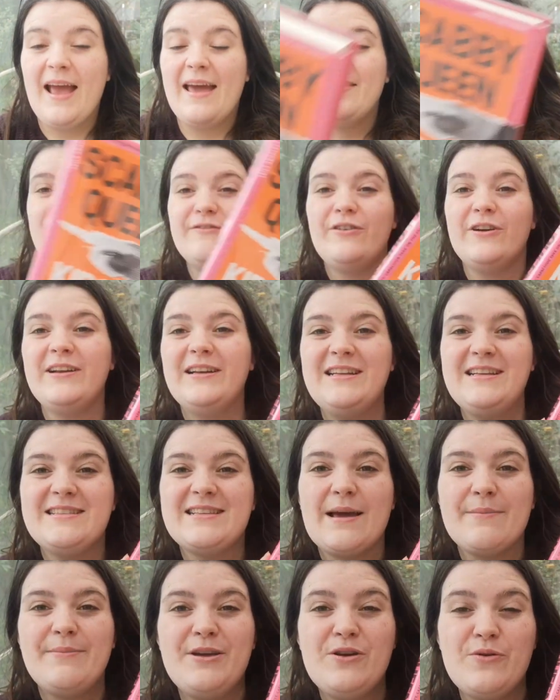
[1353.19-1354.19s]
And then finally,
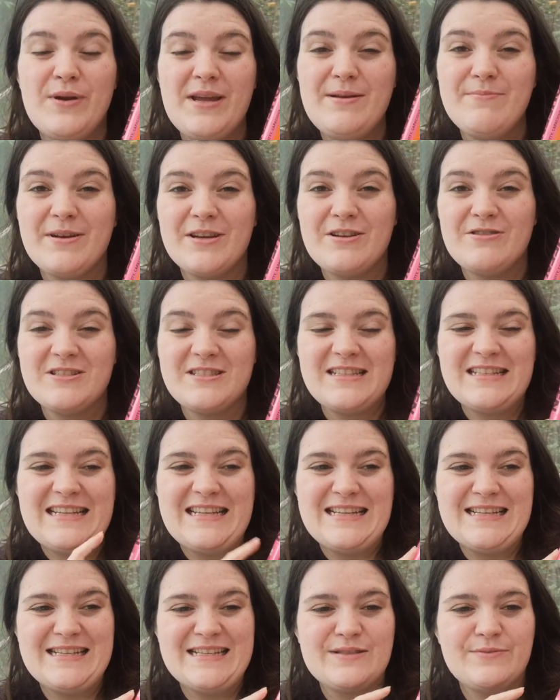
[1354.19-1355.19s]
Scabby Queen by Kirsten
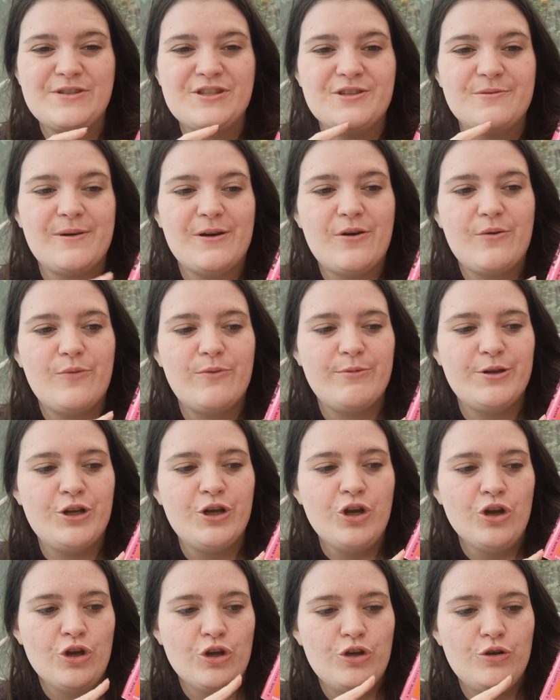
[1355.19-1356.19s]
Innes, which is about a woman
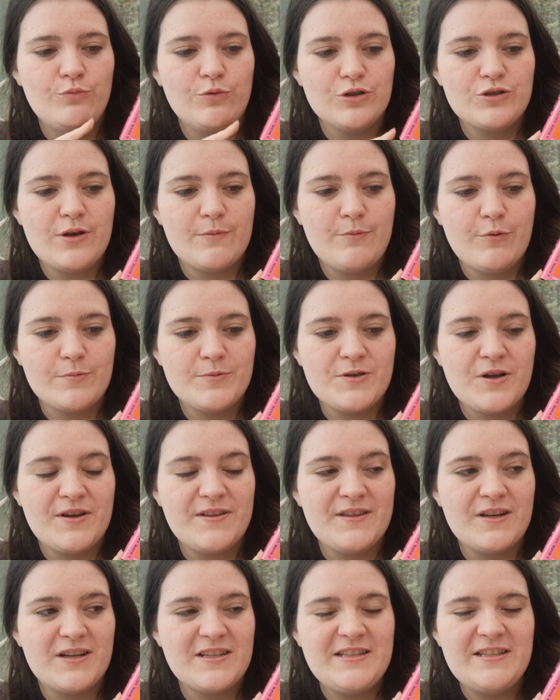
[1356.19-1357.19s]
who was a pop star
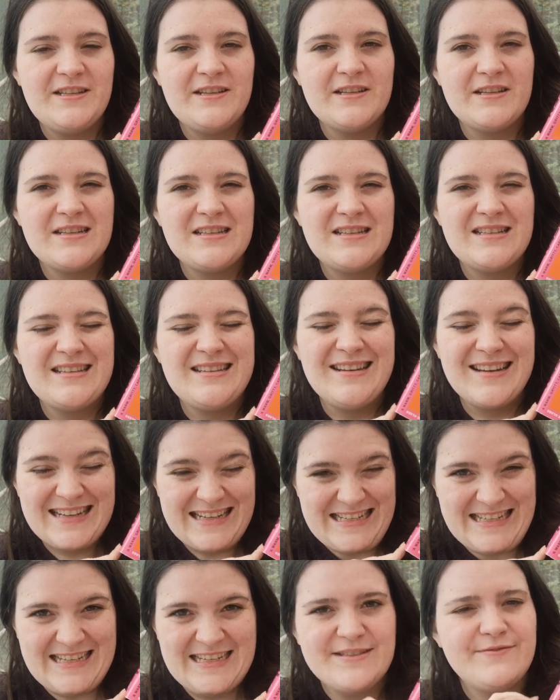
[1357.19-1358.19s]
in the
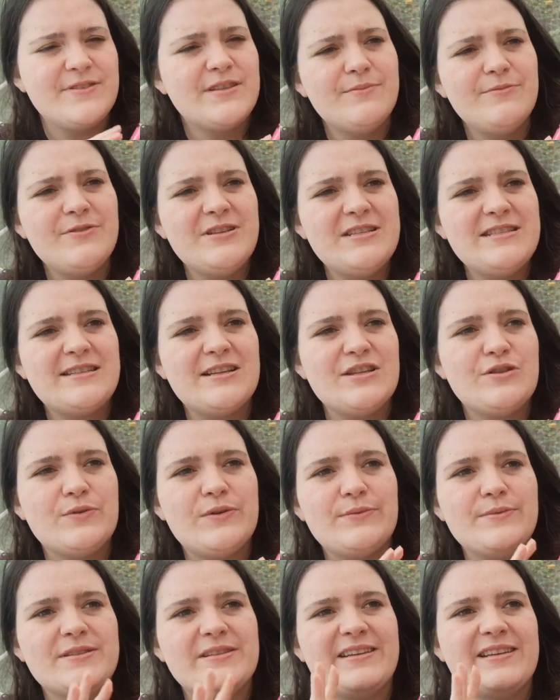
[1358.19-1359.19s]
1990s. For some reason, I thought
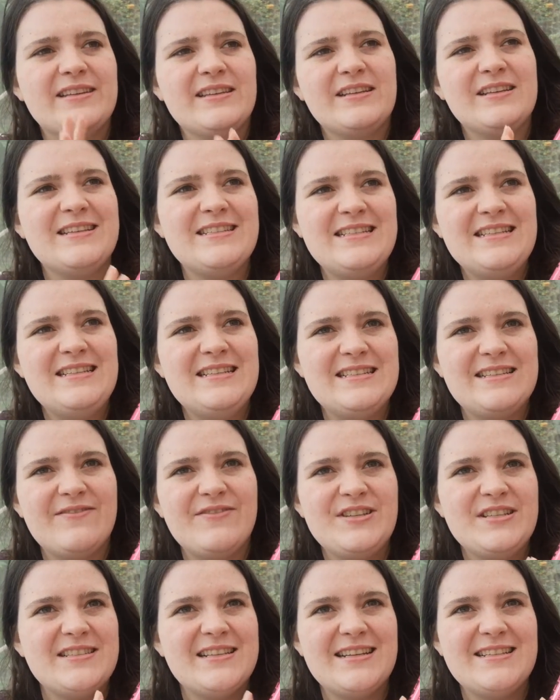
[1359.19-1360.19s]
it was like the 1970s
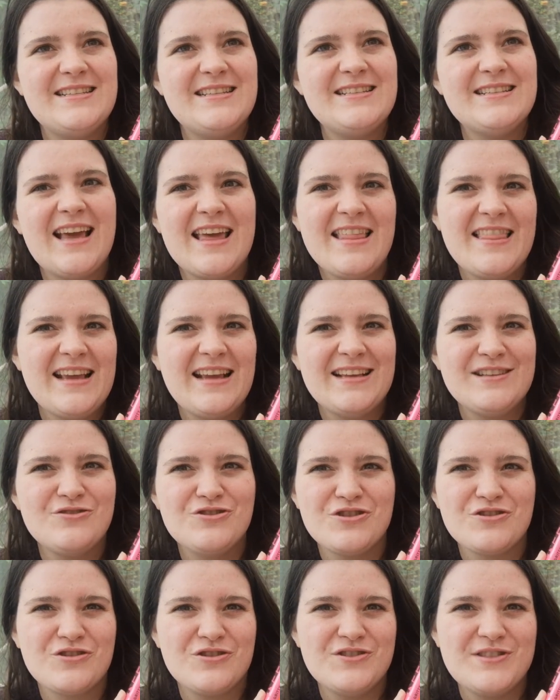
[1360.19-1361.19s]
and 80s. I think it's
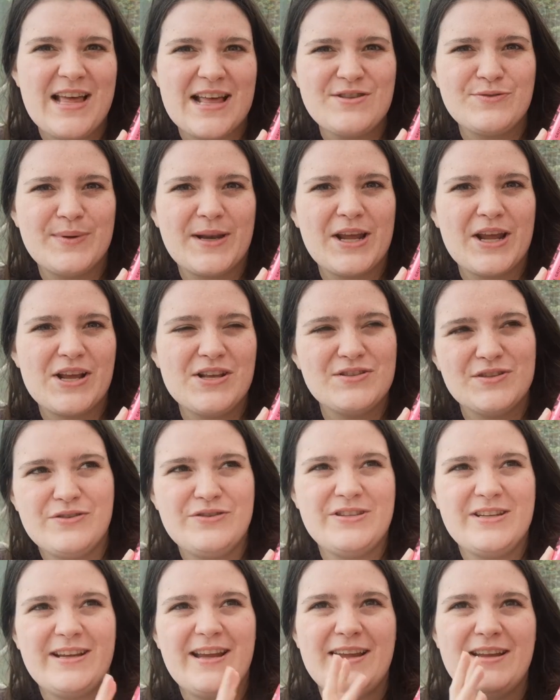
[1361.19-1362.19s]
just because that's when I
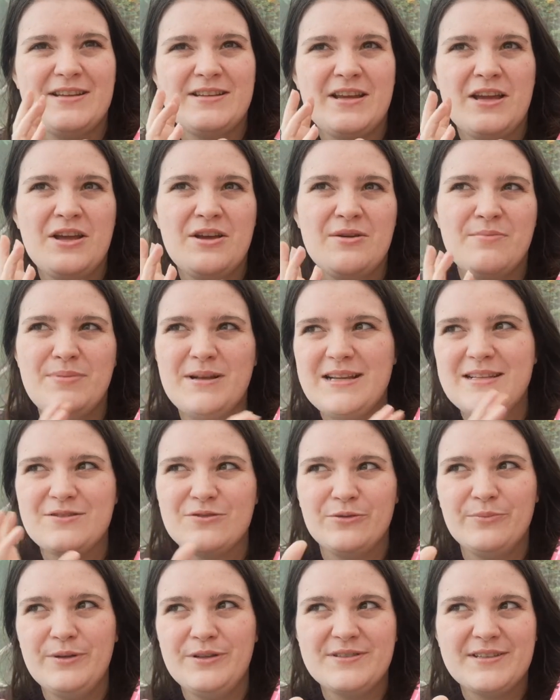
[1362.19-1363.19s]
associate
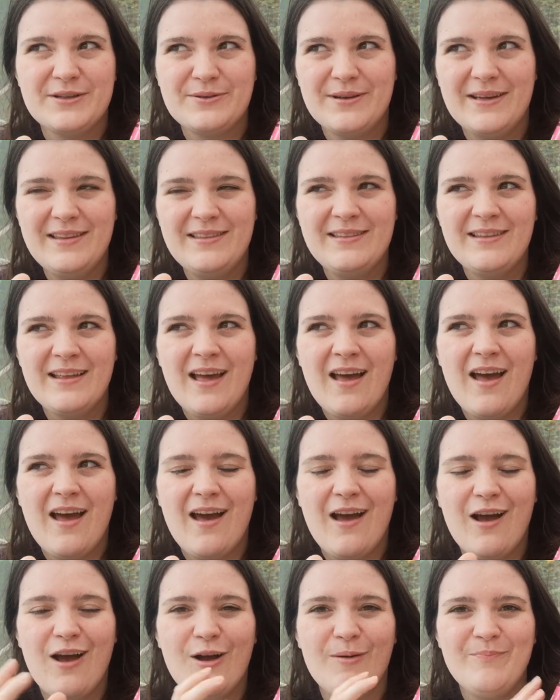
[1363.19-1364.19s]
political music with.
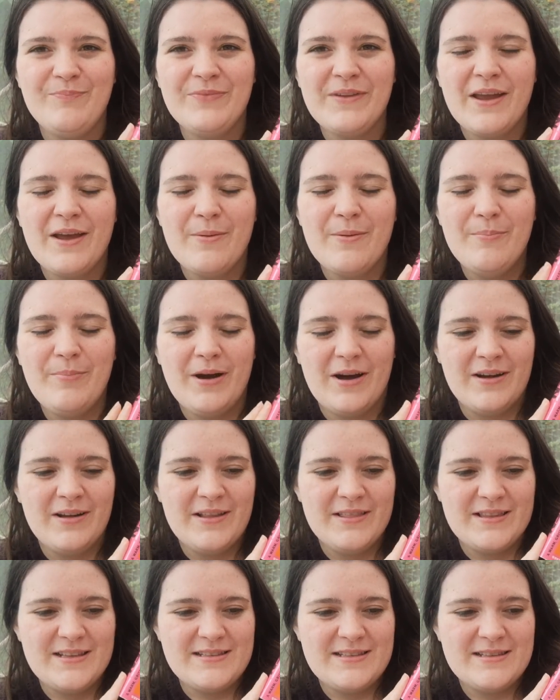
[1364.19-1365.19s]
But
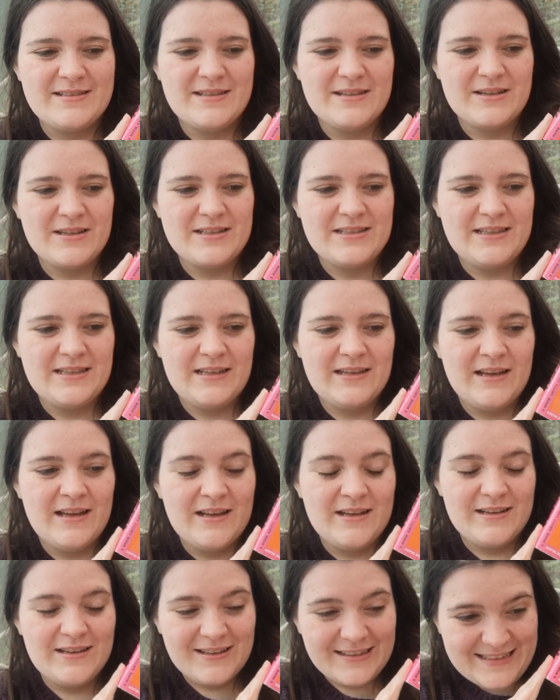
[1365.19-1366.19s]
this is the
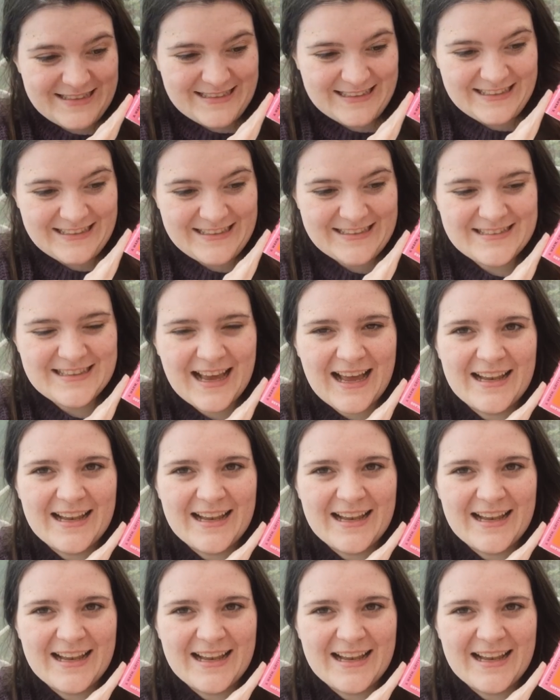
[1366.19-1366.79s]
1990s.